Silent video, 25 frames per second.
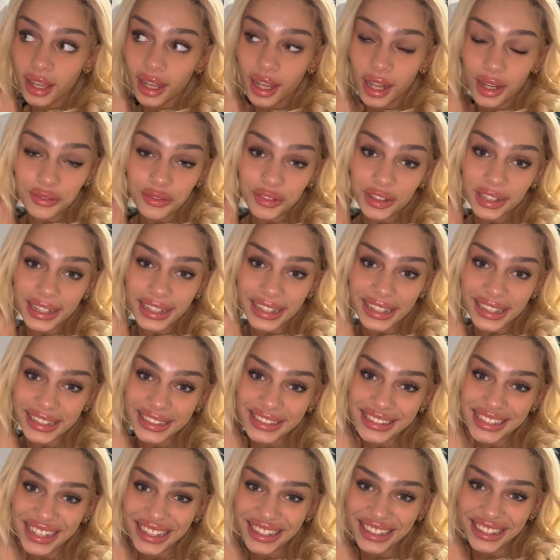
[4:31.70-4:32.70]
I'm really
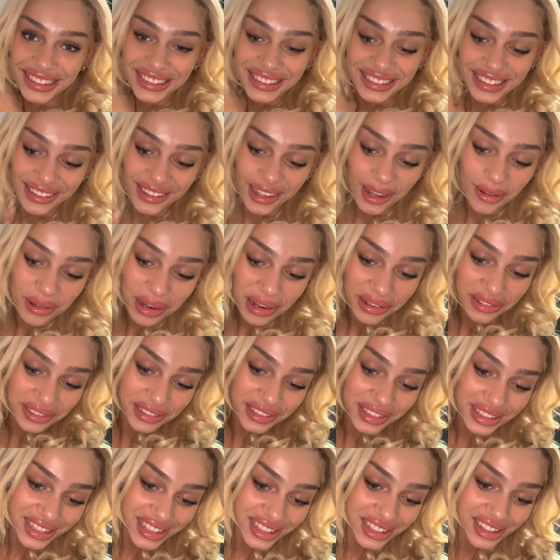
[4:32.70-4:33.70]
excited to go out
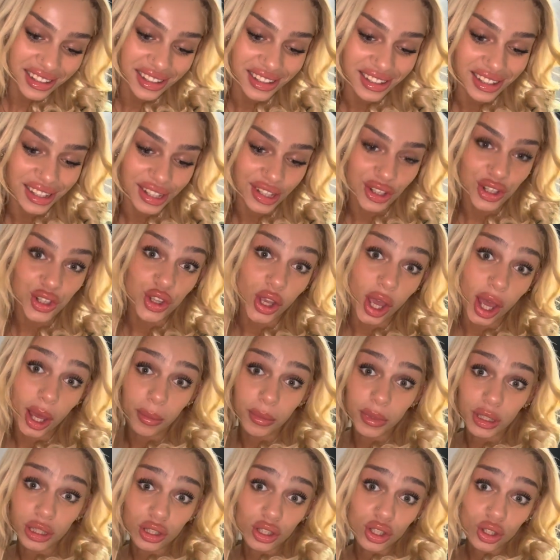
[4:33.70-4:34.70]
onto
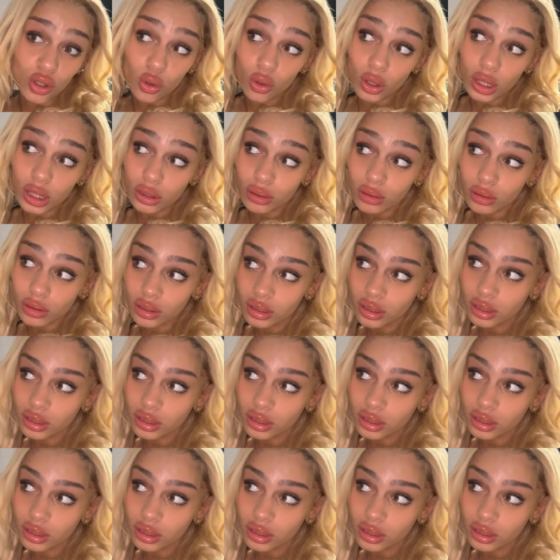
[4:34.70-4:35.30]
German soil.